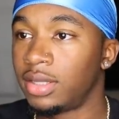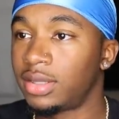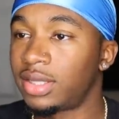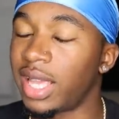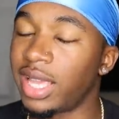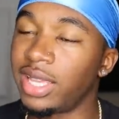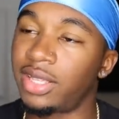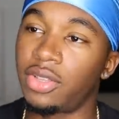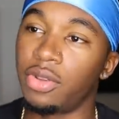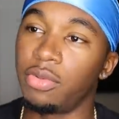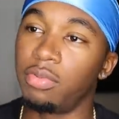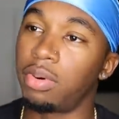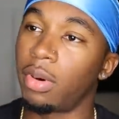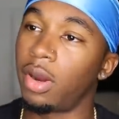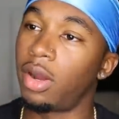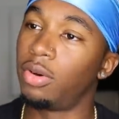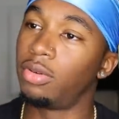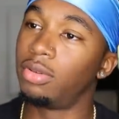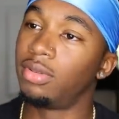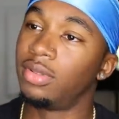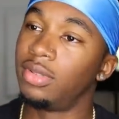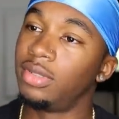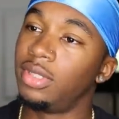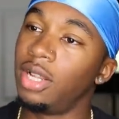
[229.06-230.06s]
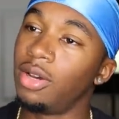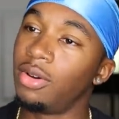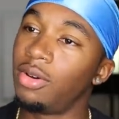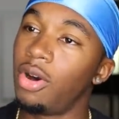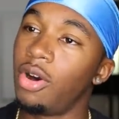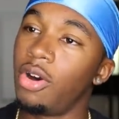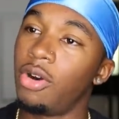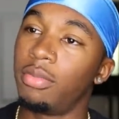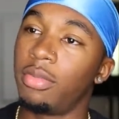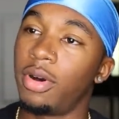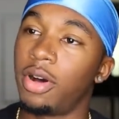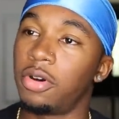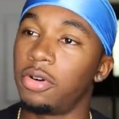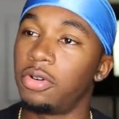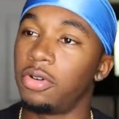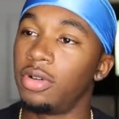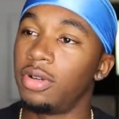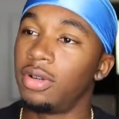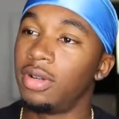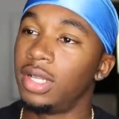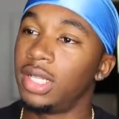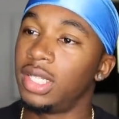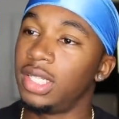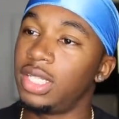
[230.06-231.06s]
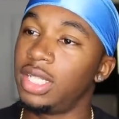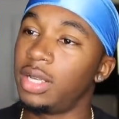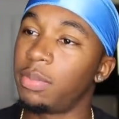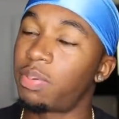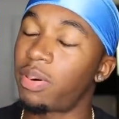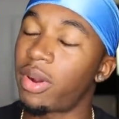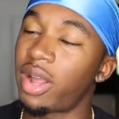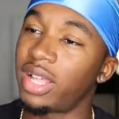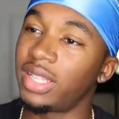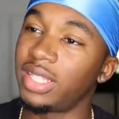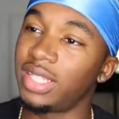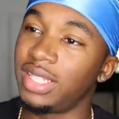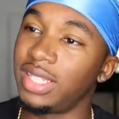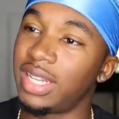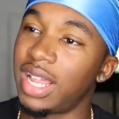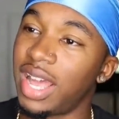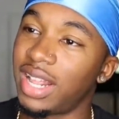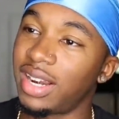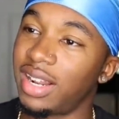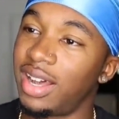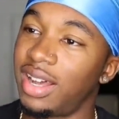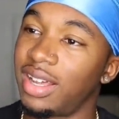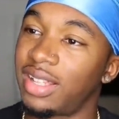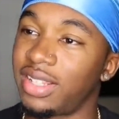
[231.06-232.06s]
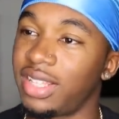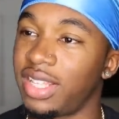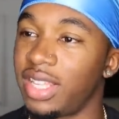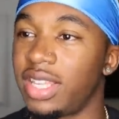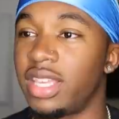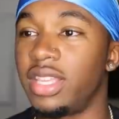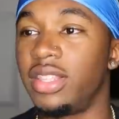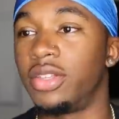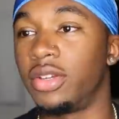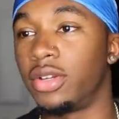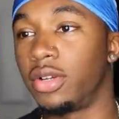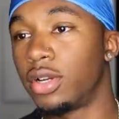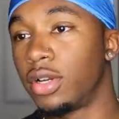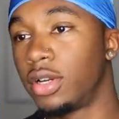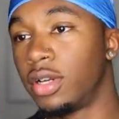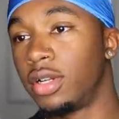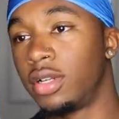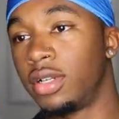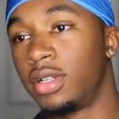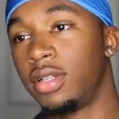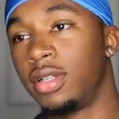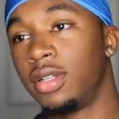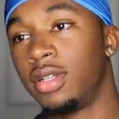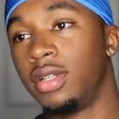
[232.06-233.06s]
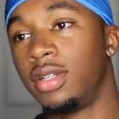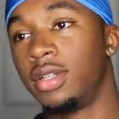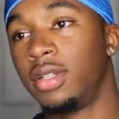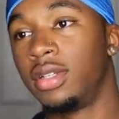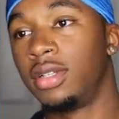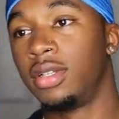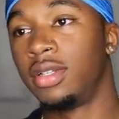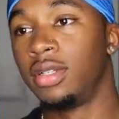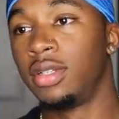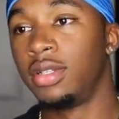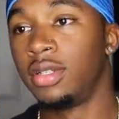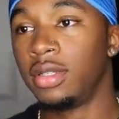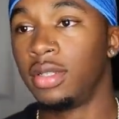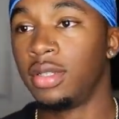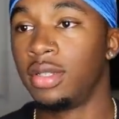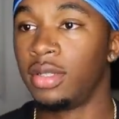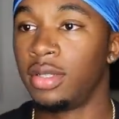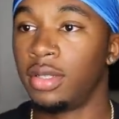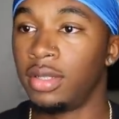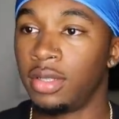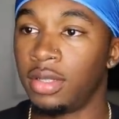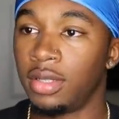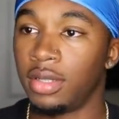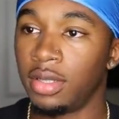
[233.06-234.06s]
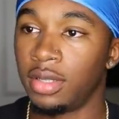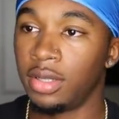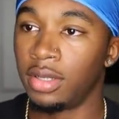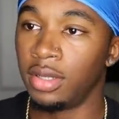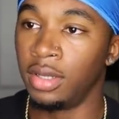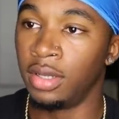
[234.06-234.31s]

Thank you, bro. No homo. You're probably not ugly either. What?